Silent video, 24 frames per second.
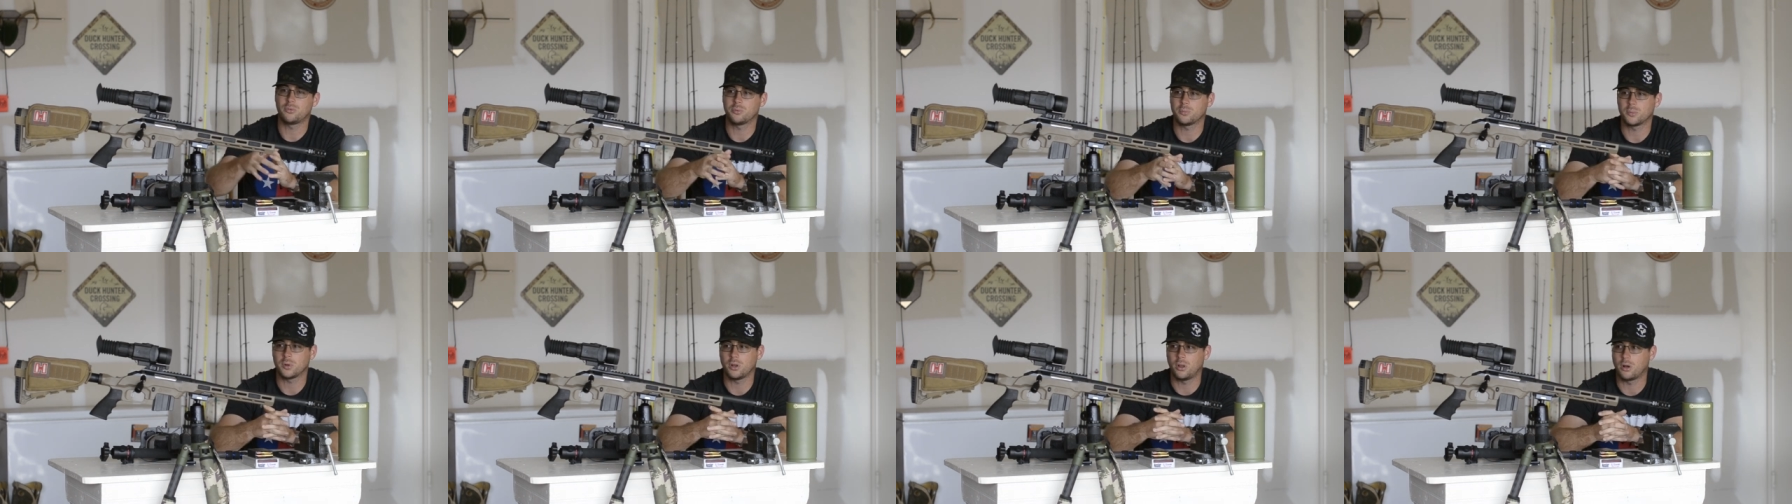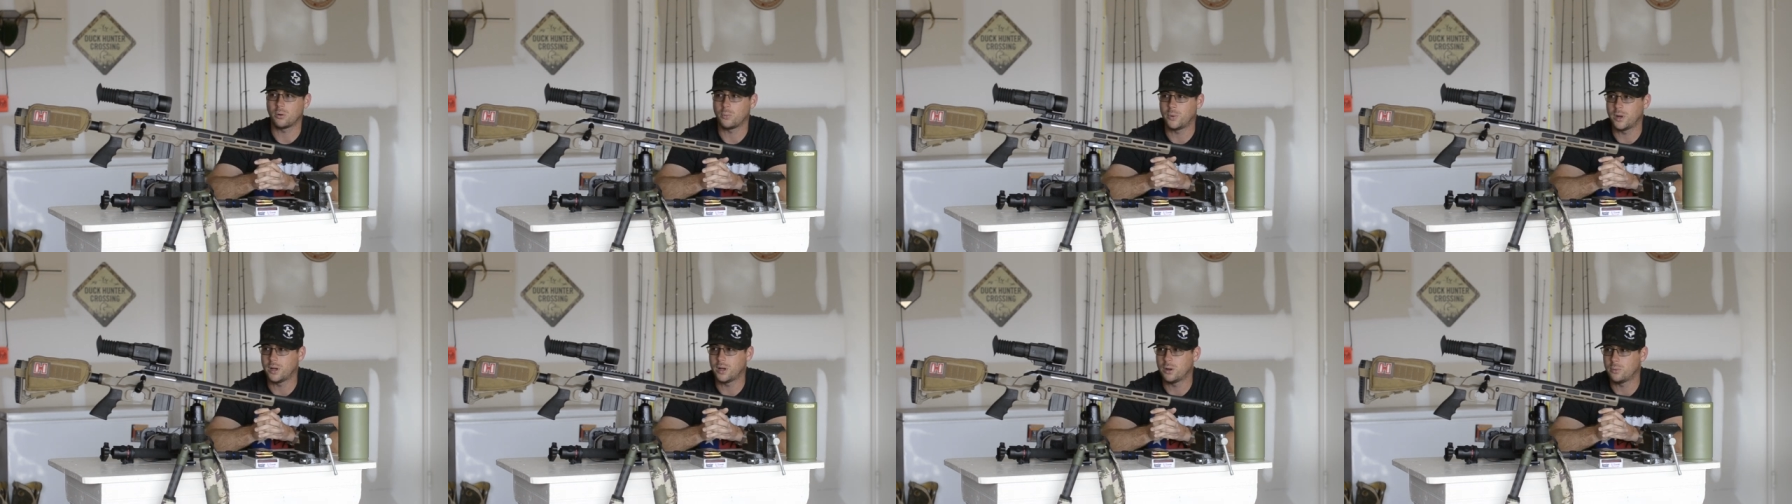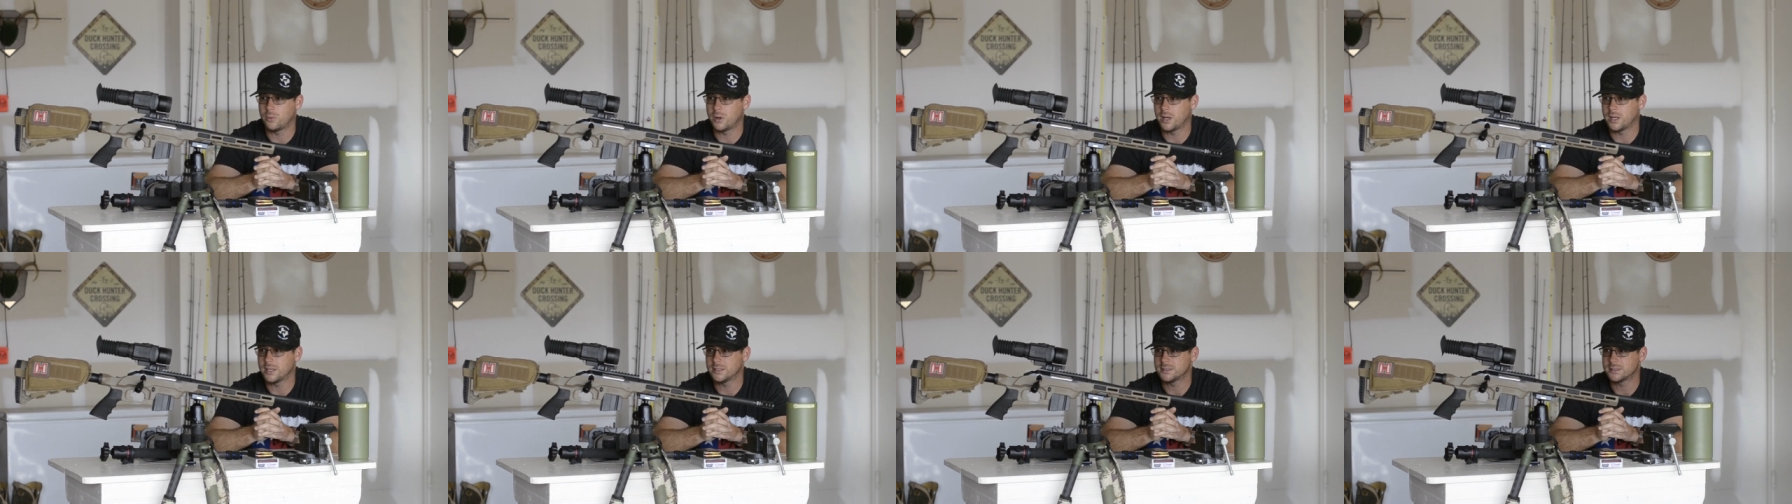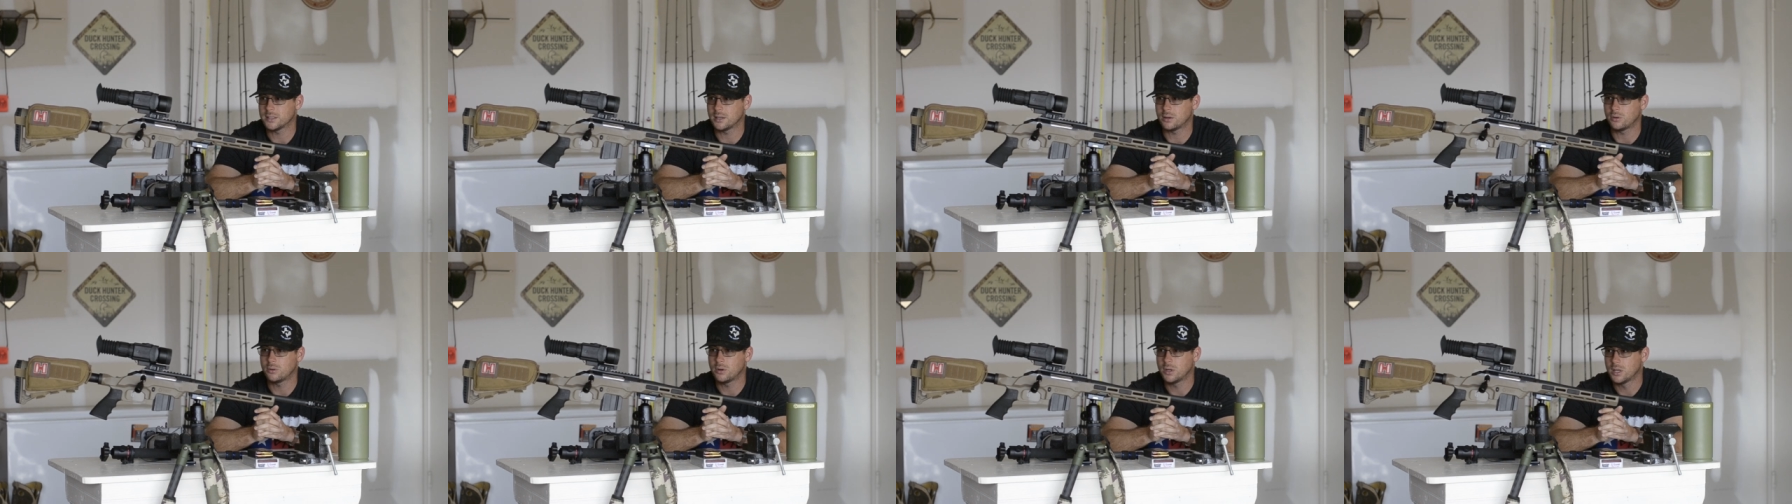with a thermal from a long
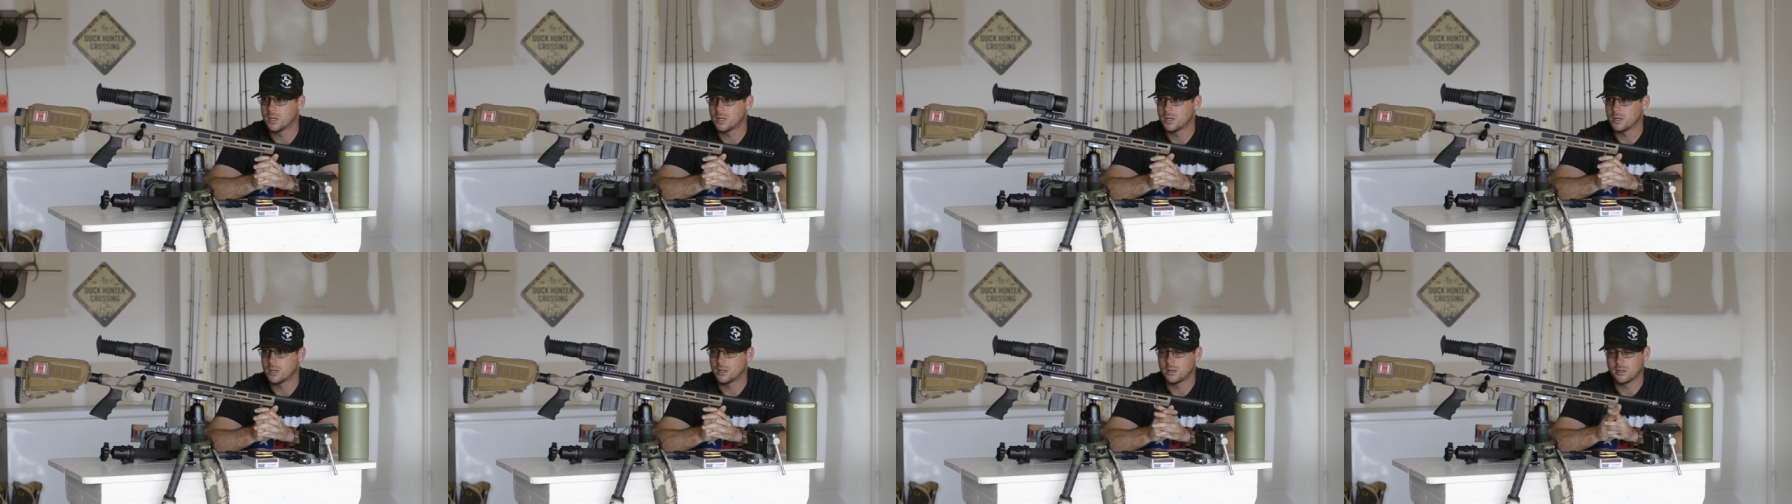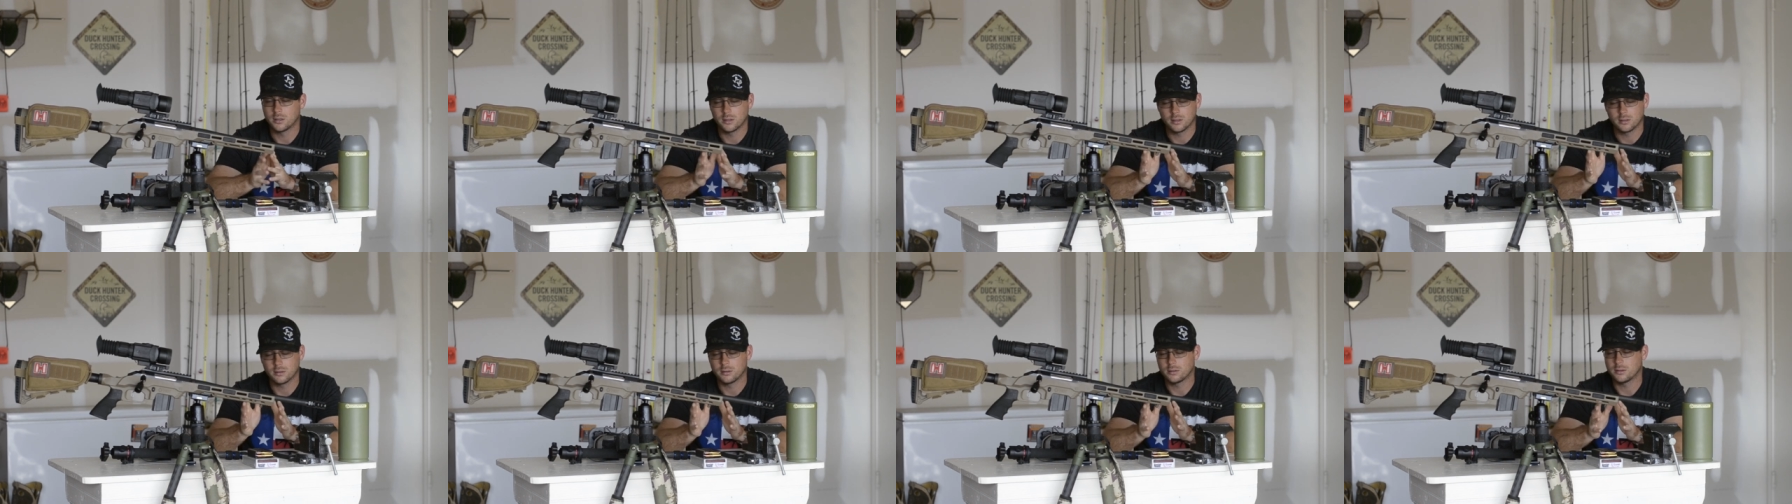way away. So